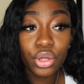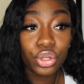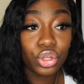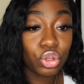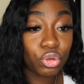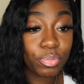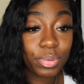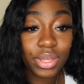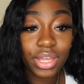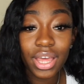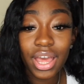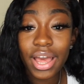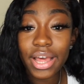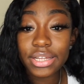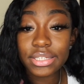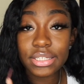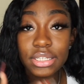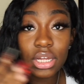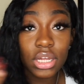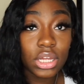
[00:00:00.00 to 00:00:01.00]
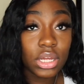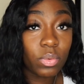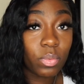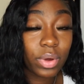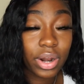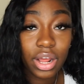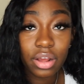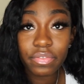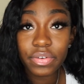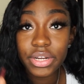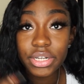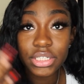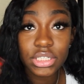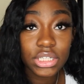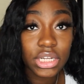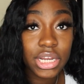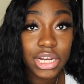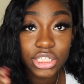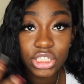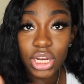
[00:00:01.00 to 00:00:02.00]
UPS, whatever,
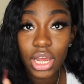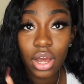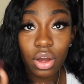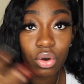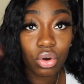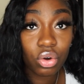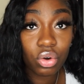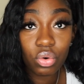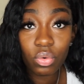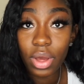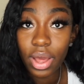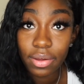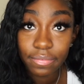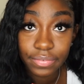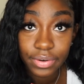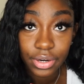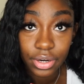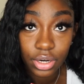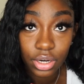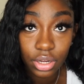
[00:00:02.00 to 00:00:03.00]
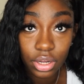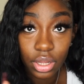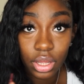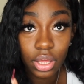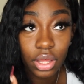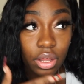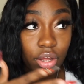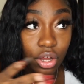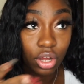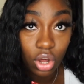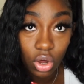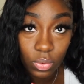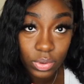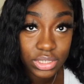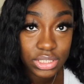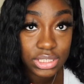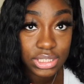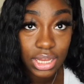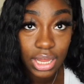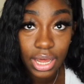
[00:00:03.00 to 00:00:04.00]
DHL, whoever. Go
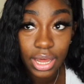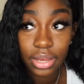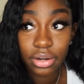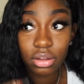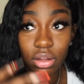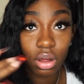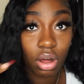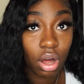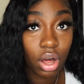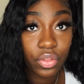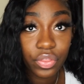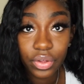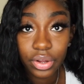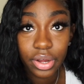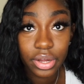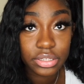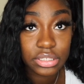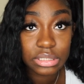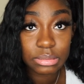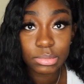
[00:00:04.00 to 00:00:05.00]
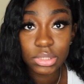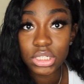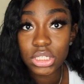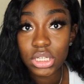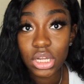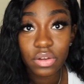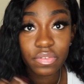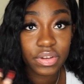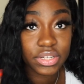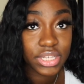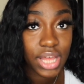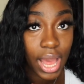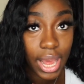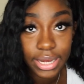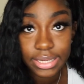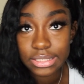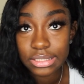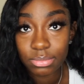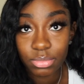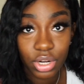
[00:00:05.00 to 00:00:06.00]
inside, call their customer service,
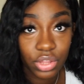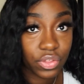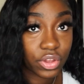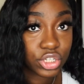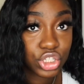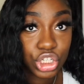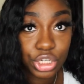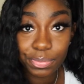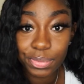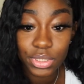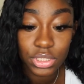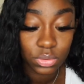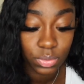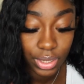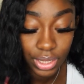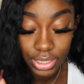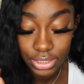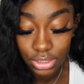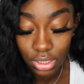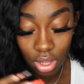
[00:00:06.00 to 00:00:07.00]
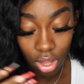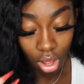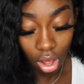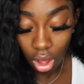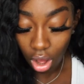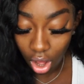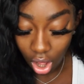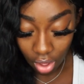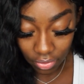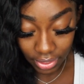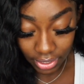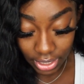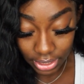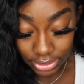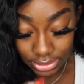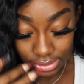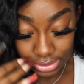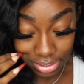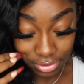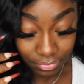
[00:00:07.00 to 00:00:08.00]
ask them what their cheapest ways, all that kind
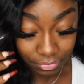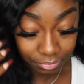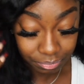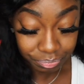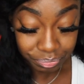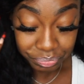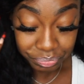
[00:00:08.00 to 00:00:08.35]
of stuff.